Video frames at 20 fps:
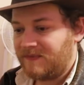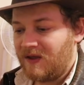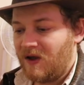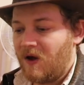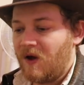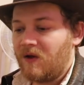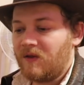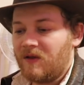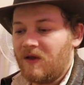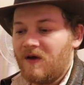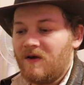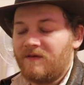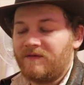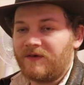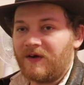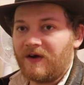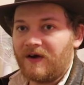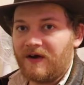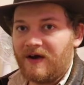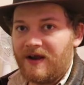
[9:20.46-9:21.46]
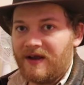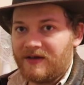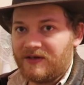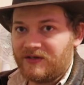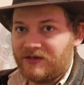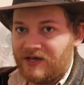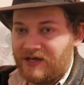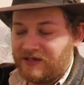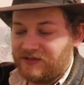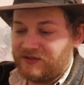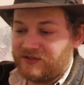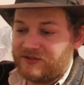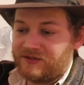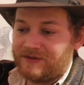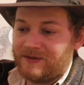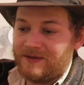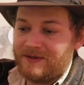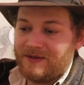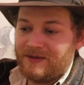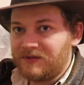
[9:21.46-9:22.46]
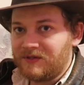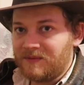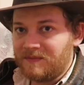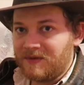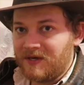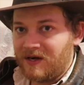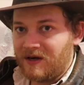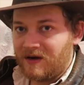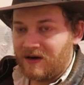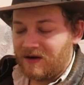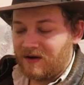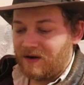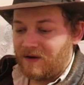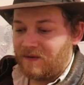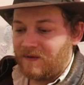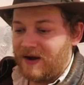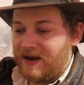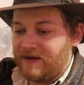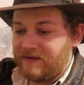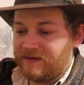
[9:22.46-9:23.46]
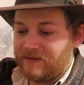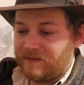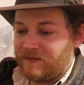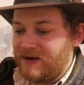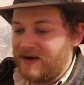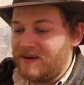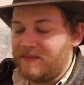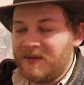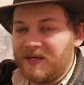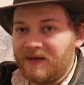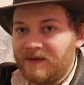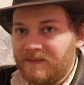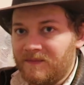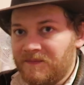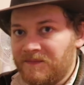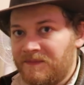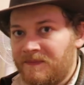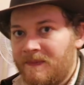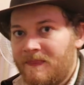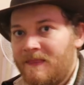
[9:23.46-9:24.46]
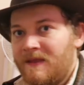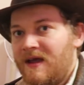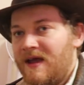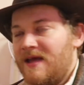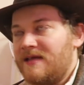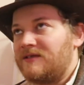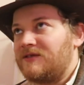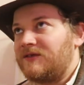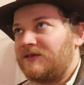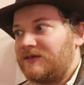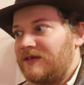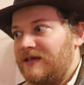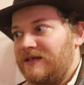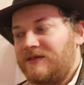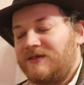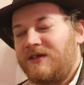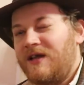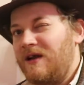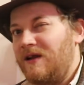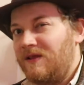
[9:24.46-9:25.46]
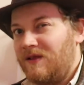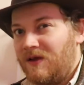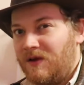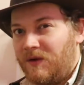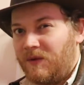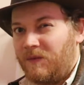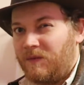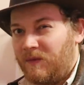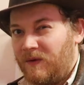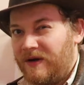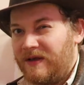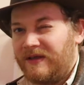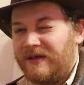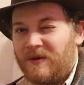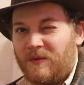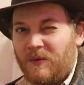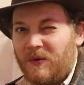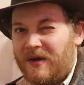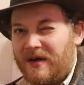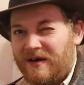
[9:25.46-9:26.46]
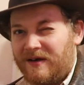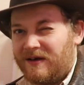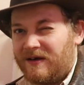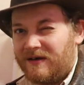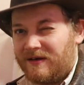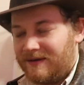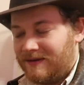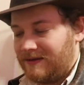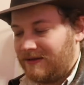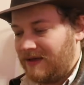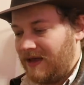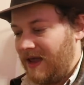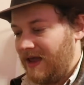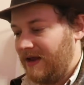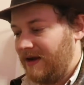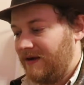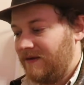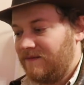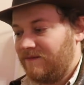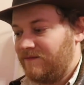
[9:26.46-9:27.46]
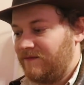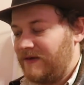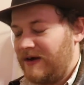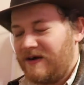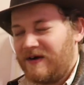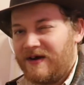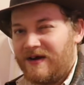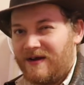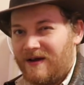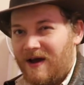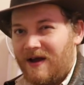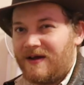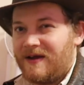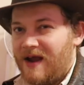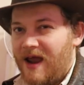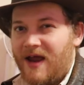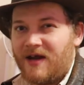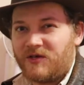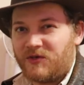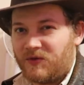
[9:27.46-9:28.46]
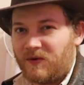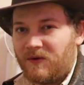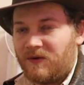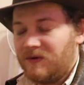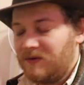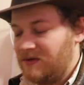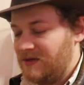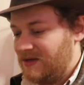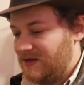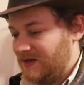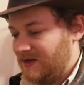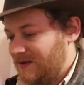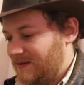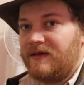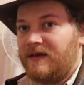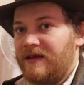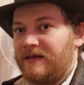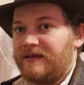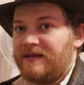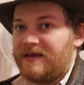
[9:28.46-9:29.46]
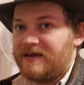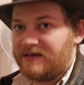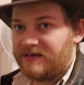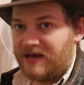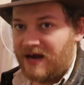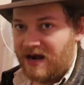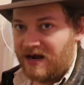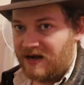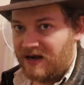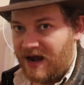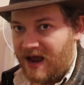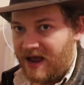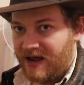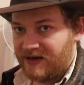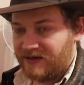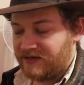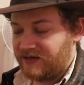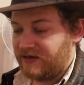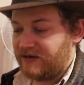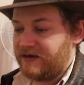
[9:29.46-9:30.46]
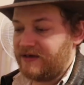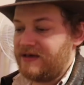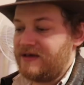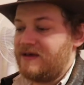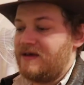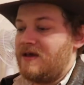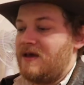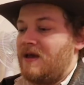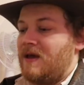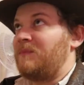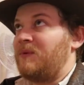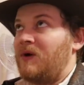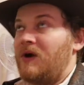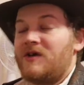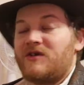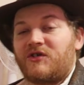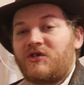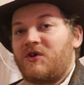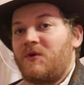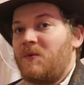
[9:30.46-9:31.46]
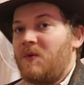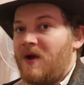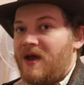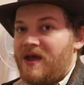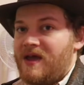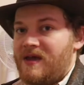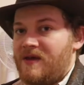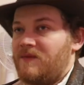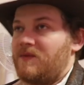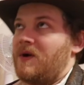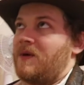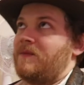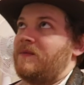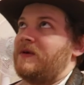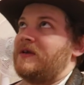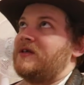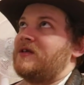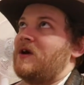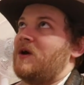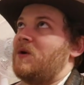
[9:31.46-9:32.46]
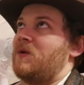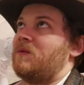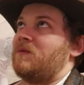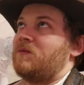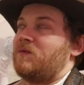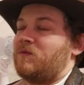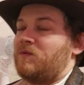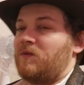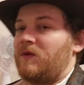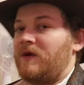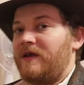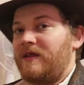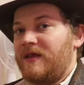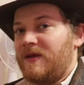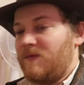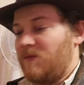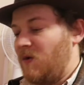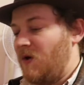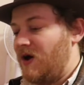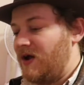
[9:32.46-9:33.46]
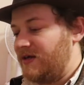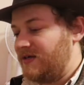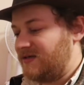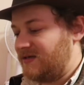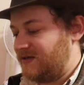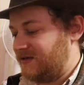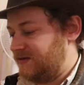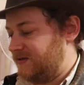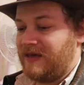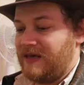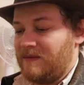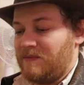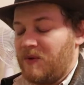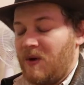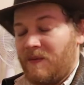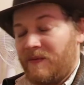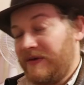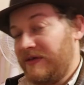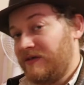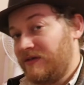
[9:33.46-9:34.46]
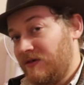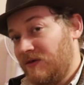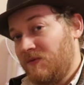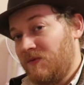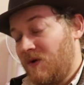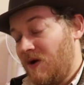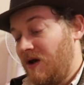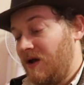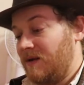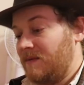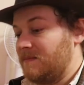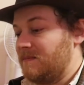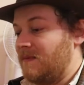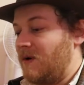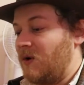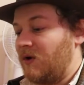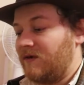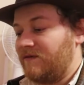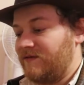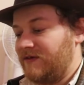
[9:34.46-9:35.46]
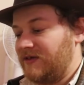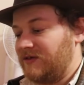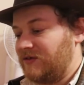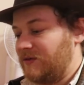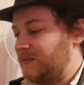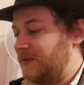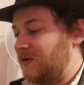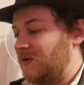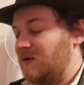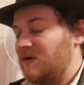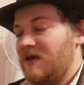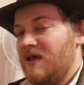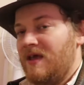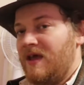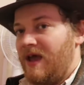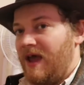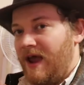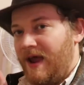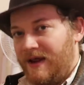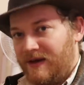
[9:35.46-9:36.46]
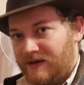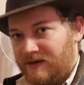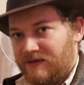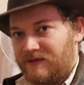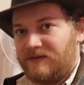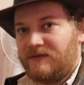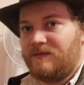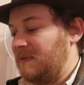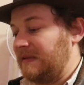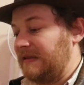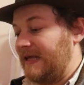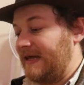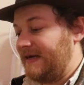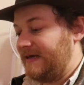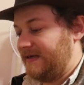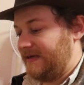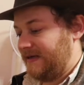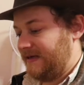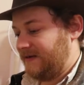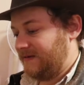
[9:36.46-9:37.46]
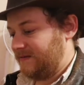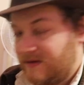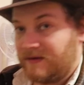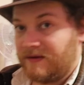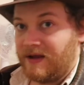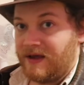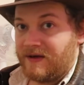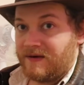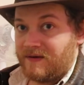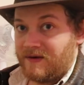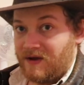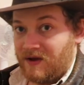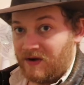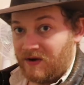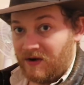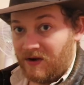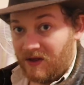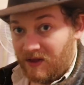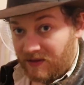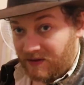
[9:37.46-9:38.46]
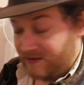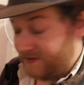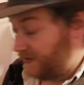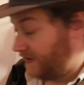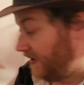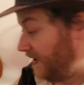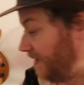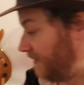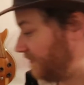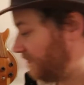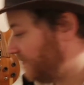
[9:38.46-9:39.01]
all over and just some dirt around the ribbon, it's gonna look really weird and very unnatural. Get the entire hat dirty, brush away what we don't really want, keep what we do want more visible, and blend it. Now, another thing